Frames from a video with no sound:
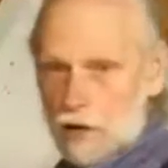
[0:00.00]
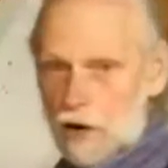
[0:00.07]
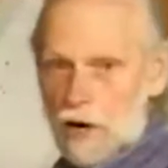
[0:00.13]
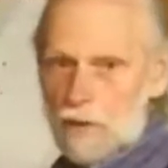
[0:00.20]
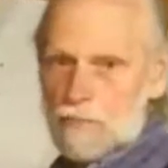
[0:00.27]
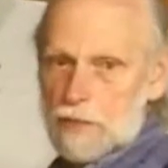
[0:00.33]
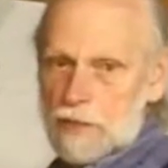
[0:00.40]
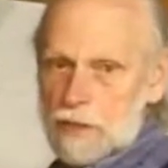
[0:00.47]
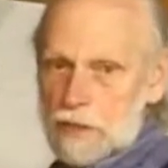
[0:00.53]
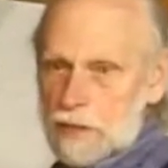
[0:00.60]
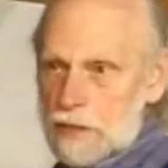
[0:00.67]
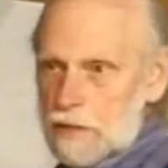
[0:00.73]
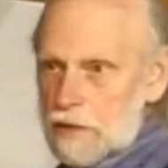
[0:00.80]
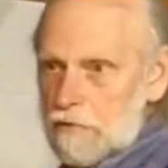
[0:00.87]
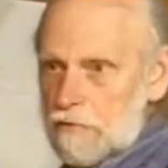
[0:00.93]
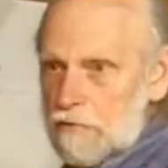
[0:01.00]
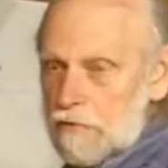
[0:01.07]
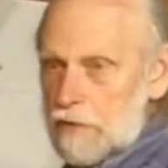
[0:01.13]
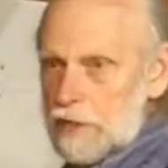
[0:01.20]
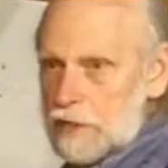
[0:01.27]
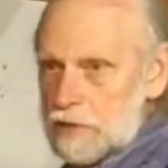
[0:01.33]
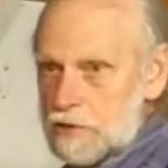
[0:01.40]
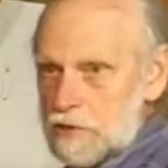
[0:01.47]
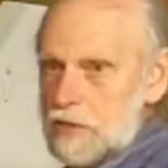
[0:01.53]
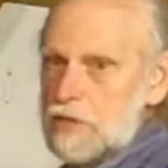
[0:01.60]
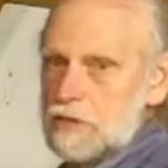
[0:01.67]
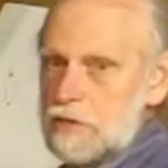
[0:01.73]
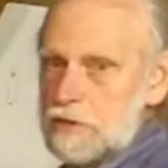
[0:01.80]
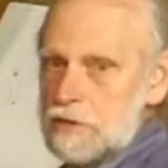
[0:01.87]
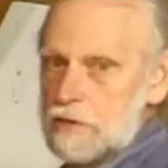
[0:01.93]
copy of what
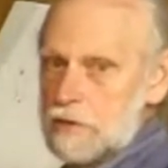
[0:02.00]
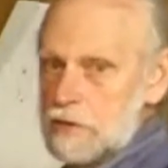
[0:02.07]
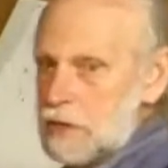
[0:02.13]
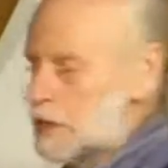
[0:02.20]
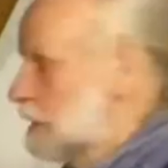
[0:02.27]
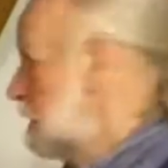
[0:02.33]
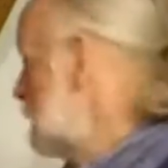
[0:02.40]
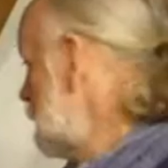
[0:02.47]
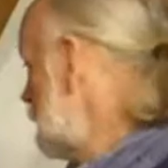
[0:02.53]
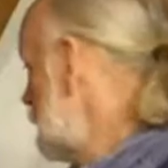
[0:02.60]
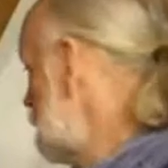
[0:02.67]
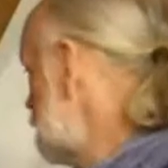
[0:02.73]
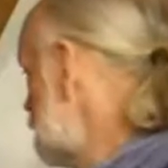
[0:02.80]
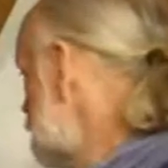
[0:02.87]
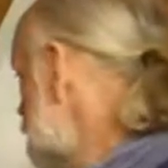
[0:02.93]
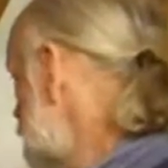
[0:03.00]
exists of the